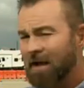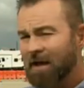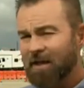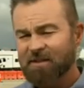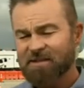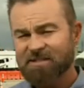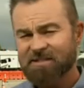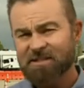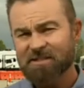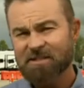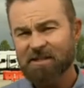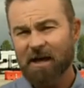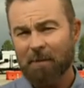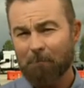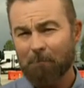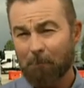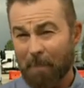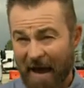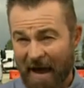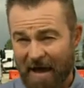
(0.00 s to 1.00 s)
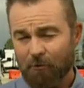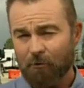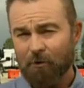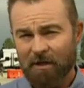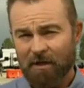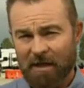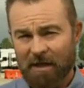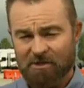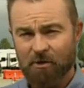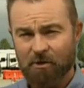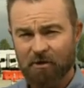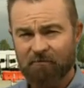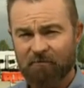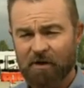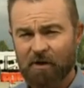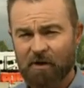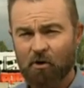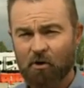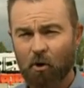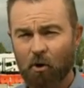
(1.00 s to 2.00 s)
this is a battery electric
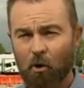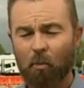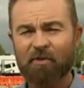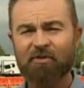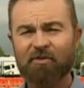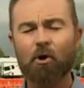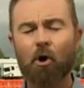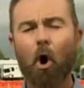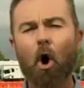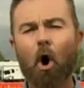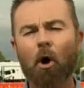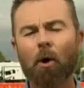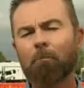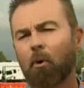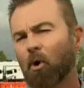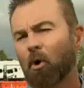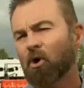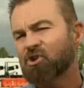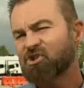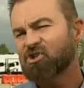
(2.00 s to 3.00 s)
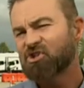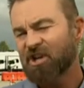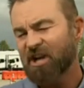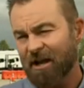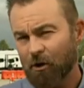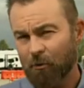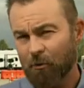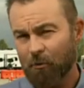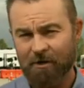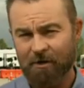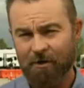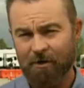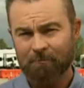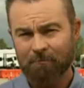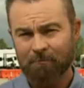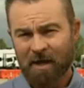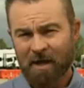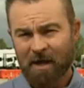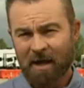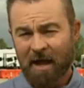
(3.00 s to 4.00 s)
vehicle with an onboard generator.
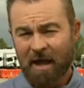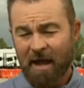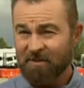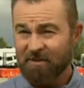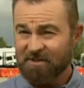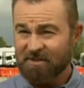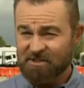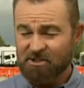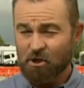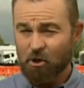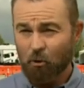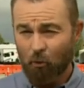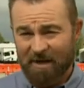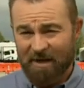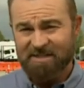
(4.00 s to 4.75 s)
And this is a great